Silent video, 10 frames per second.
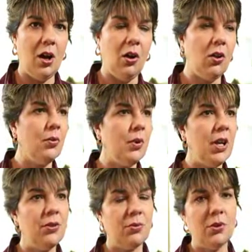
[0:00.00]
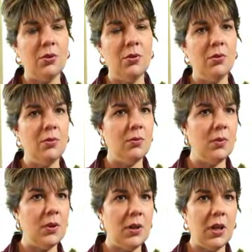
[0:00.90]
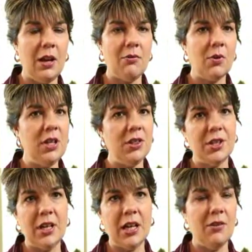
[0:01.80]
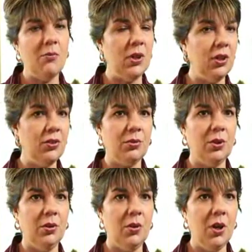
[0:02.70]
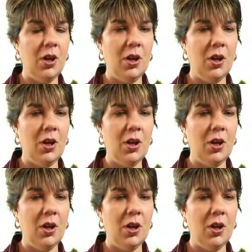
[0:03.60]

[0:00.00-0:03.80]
all the way through everything I've been through